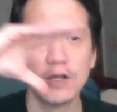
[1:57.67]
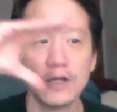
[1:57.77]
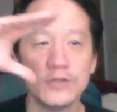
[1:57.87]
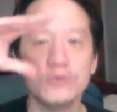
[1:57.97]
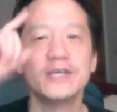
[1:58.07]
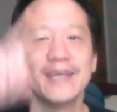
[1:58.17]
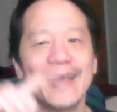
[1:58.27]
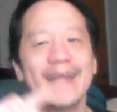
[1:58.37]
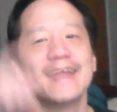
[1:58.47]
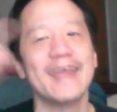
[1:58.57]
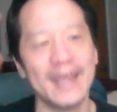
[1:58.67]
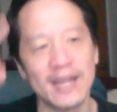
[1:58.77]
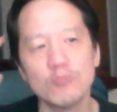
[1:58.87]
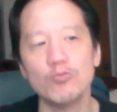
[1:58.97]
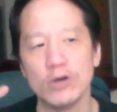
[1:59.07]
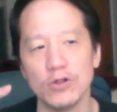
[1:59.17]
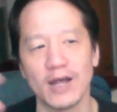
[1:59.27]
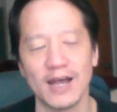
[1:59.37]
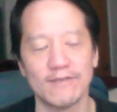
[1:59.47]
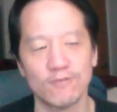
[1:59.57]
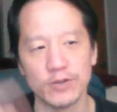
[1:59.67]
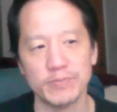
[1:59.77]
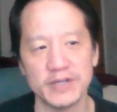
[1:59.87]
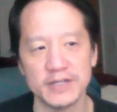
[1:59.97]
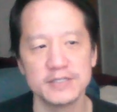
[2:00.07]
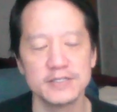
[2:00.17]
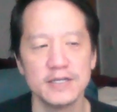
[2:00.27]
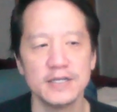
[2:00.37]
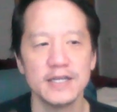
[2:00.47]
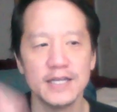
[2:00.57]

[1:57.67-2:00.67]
can and will have repeats in